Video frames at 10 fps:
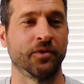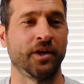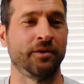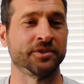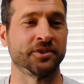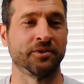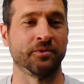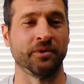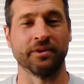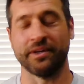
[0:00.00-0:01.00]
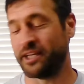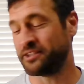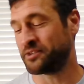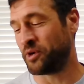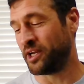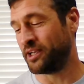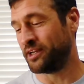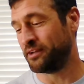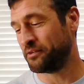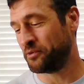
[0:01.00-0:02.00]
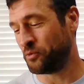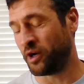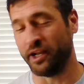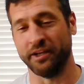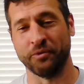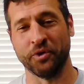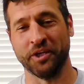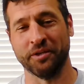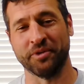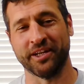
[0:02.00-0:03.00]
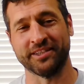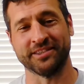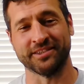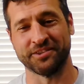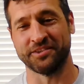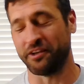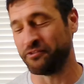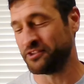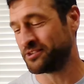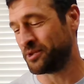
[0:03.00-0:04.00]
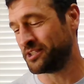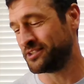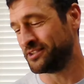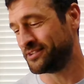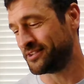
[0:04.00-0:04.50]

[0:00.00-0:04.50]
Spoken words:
Well, I was going to ask why I didn't win, but that's just a selfish question.